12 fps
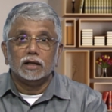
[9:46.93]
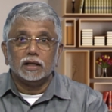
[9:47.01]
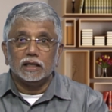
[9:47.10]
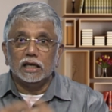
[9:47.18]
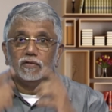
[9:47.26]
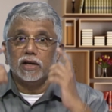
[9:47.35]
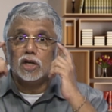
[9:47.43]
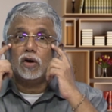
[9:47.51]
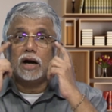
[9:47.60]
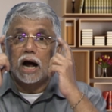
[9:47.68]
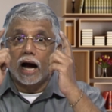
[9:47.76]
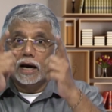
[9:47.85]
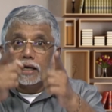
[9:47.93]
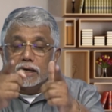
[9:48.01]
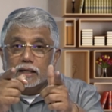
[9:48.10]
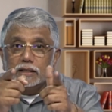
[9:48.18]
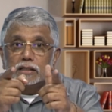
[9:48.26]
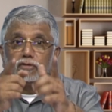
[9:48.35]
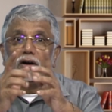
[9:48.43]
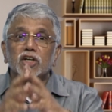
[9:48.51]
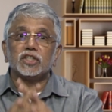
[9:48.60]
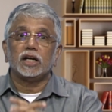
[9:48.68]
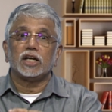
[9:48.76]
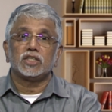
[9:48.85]
even your eyes
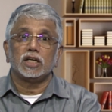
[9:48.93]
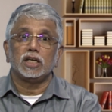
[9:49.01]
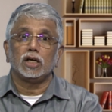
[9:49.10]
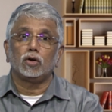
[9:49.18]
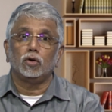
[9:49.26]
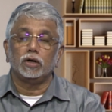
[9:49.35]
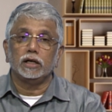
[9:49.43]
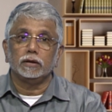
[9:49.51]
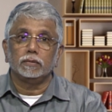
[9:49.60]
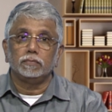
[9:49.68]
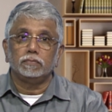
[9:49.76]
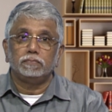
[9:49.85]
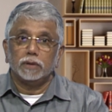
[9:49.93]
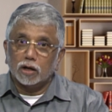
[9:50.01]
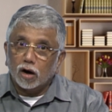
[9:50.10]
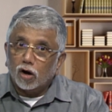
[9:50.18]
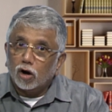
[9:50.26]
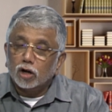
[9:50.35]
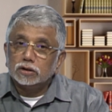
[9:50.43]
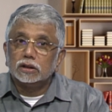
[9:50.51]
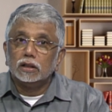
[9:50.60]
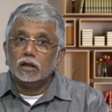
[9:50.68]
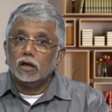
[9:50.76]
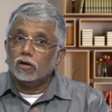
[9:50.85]
function as a decoder because
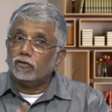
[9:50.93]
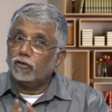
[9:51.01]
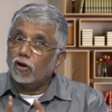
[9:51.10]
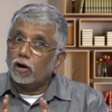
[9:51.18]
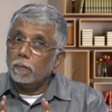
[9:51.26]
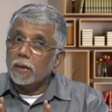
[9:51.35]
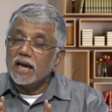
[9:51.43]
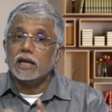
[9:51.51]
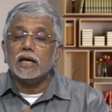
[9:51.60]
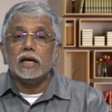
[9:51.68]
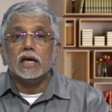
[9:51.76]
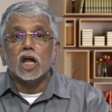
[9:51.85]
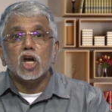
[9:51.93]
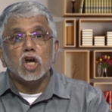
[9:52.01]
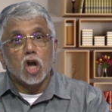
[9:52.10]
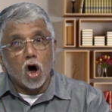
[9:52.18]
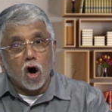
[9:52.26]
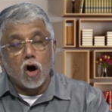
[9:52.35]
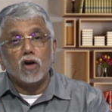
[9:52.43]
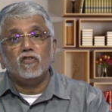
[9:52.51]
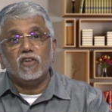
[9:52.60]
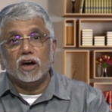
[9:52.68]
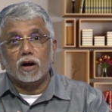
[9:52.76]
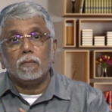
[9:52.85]
for many
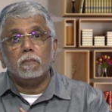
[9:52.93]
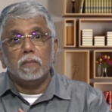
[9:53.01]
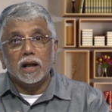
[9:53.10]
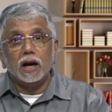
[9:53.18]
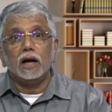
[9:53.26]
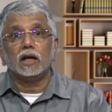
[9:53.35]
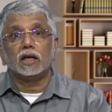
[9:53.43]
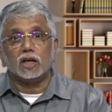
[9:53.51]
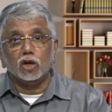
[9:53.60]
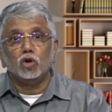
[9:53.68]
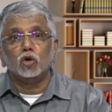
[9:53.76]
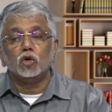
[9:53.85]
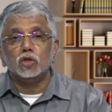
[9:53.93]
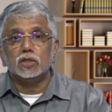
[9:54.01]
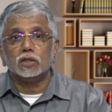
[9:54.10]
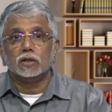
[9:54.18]
non-verbal cues,